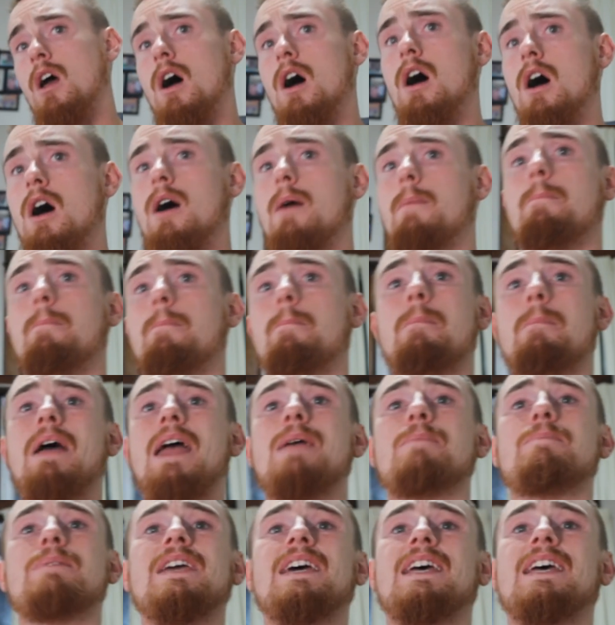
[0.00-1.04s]
Uh,
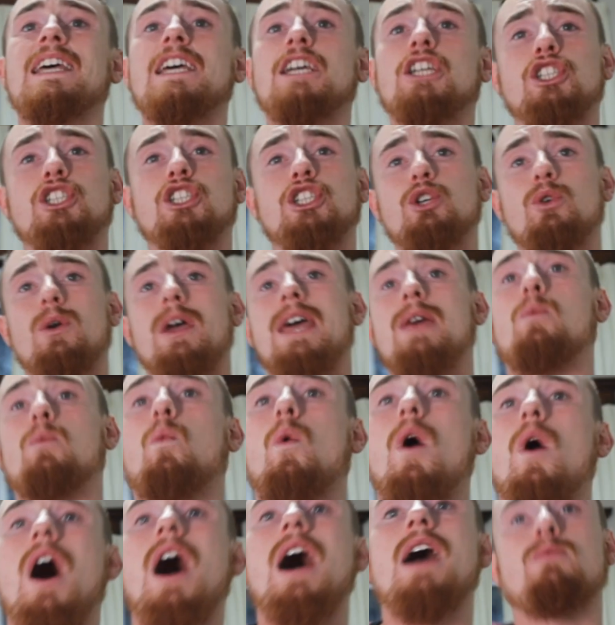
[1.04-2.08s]
may be an issue and
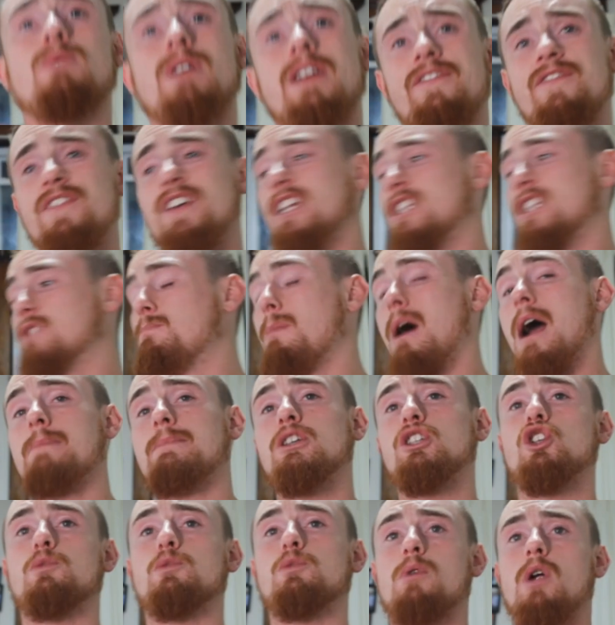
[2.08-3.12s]
why refeeds might be
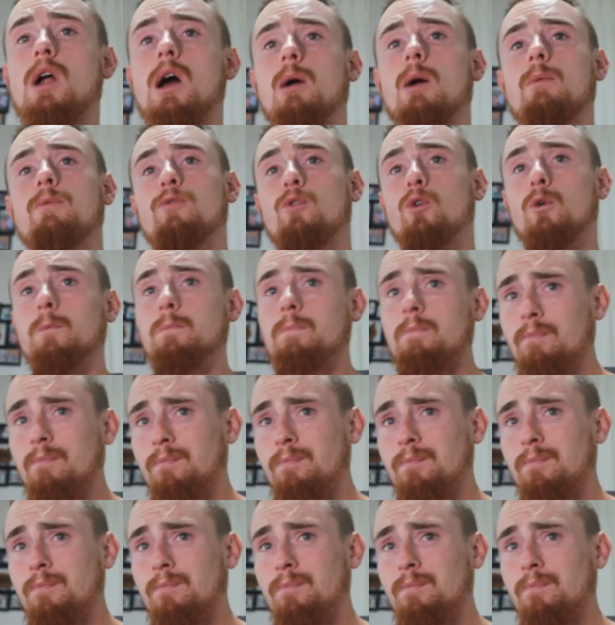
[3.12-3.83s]
super helpful.